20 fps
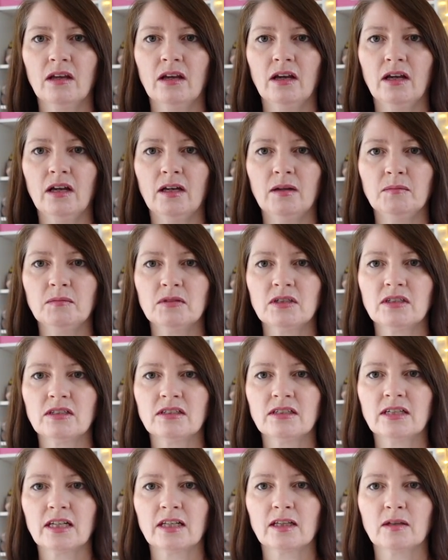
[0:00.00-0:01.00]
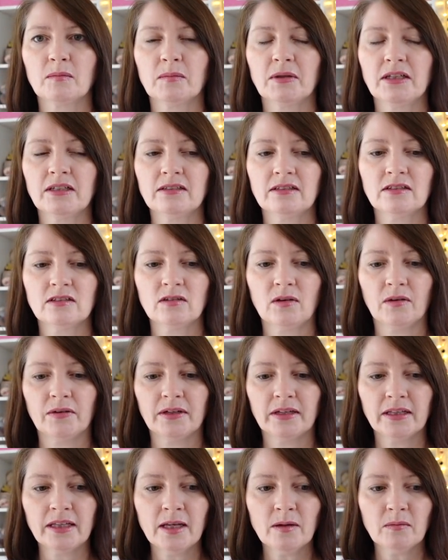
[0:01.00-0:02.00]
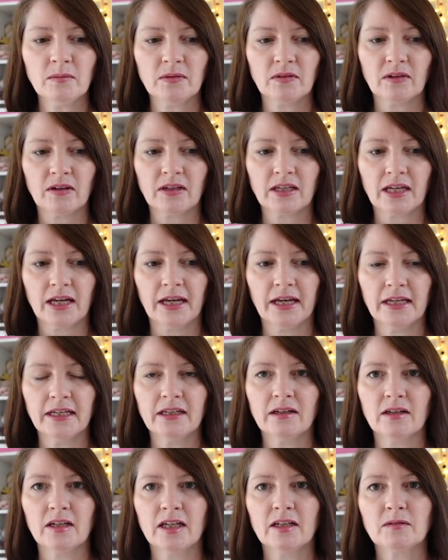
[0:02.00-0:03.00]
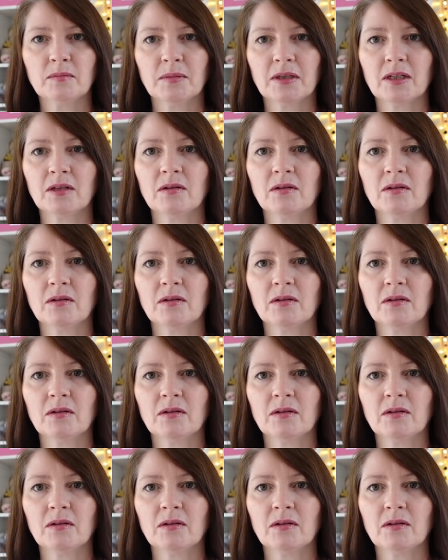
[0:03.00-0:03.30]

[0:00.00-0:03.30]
to stick the pieces on, and that was okay. I had been